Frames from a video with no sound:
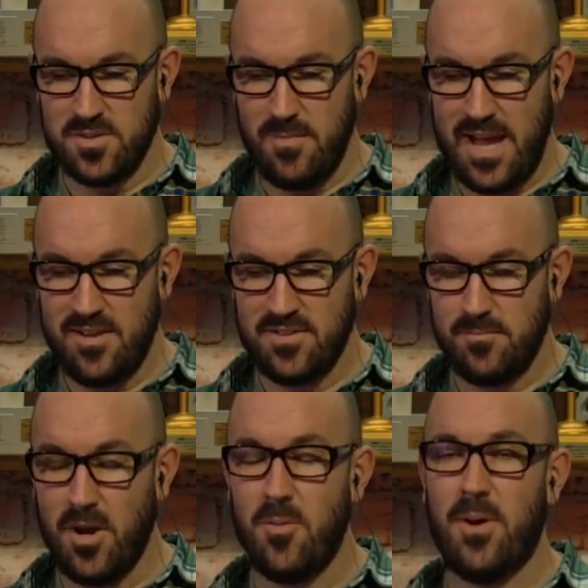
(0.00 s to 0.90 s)
was made of him
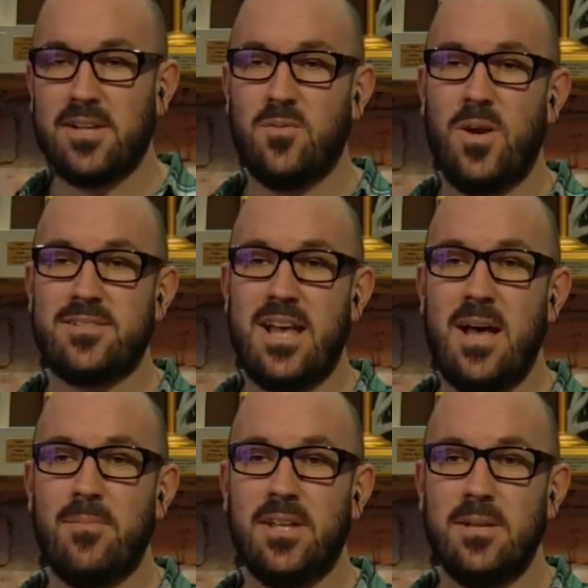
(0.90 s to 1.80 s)
going back to West
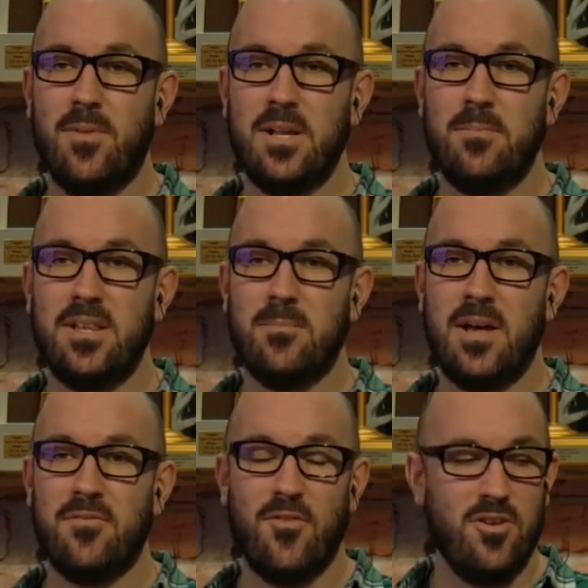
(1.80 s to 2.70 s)
Ham and that he mightn't be the
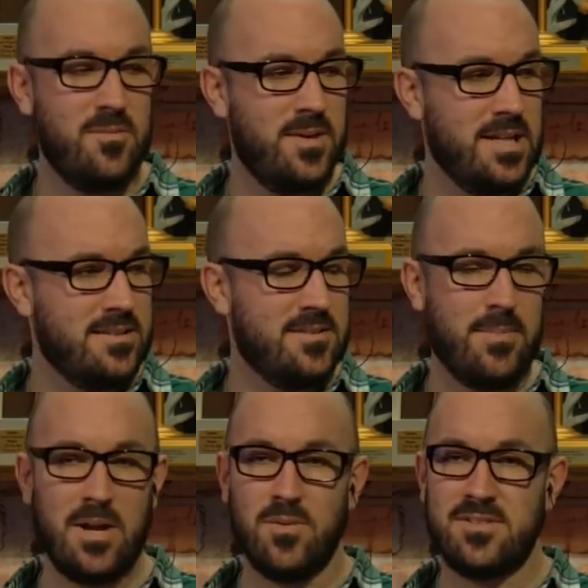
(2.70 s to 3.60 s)
man for them and that's a
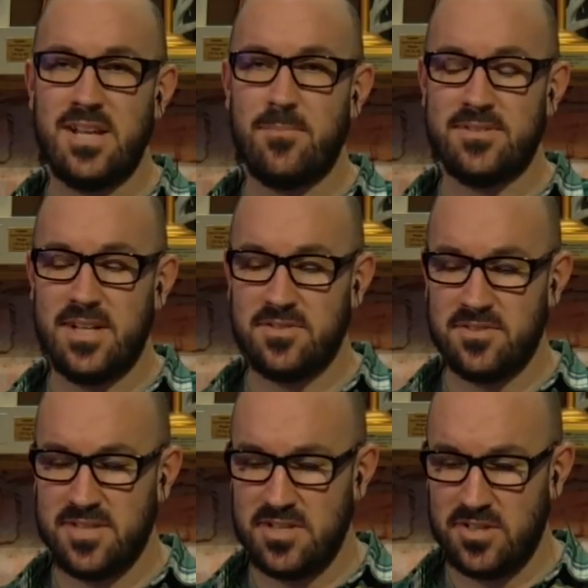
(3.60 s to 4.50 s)
backward step, et cetera, et
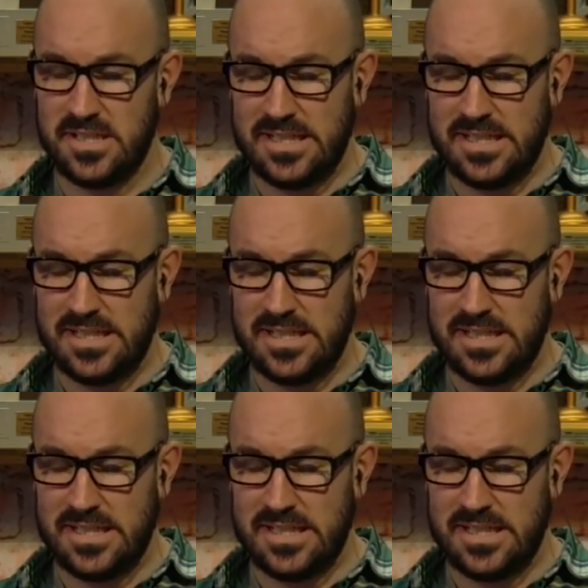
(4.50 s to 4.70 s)
cetera.